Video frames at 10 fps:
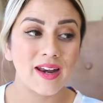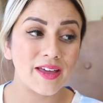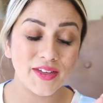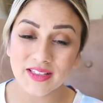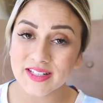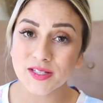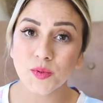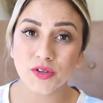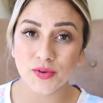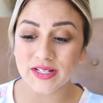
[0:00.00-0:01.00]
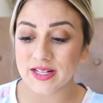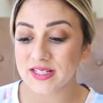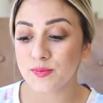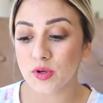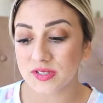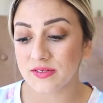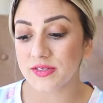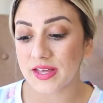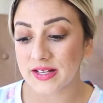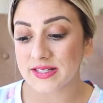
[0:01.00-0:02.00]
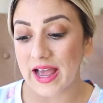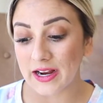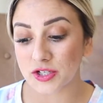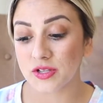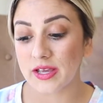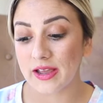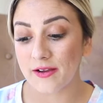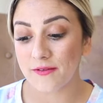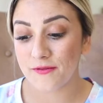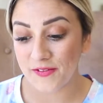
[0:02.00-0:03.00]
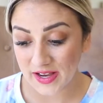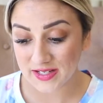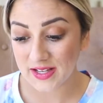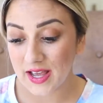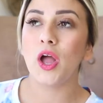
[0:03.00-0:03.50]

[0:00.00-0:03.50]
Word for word: And I think this is one of the reasons most of the things actually fit.